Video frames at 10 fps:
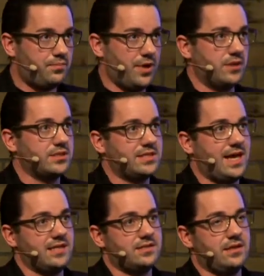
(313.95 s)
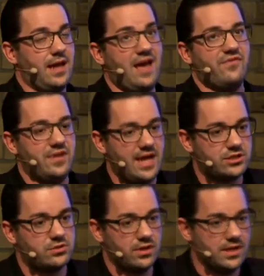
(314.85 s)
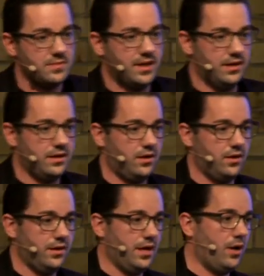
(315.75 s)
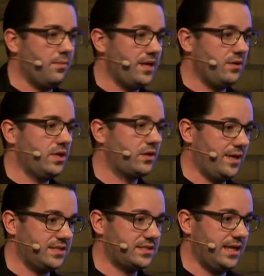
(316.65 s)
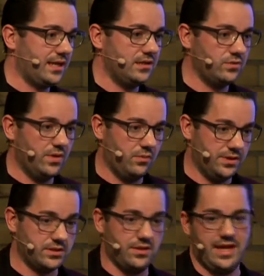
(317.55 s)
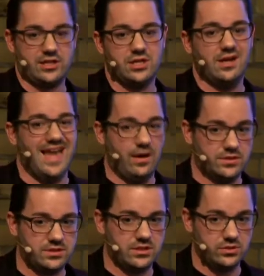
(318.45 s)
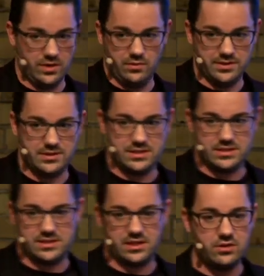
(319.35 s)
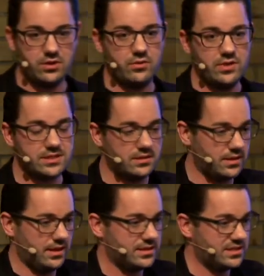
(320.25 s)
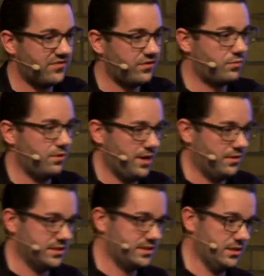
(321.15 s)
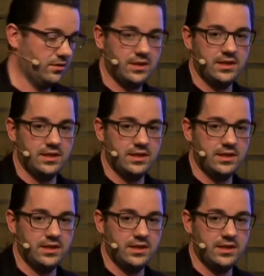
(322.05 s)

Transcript: browsers have a natural limit on how many requests they can do at once, or they're actually allowed to do at once. It's a security reason, and it's different per browser. So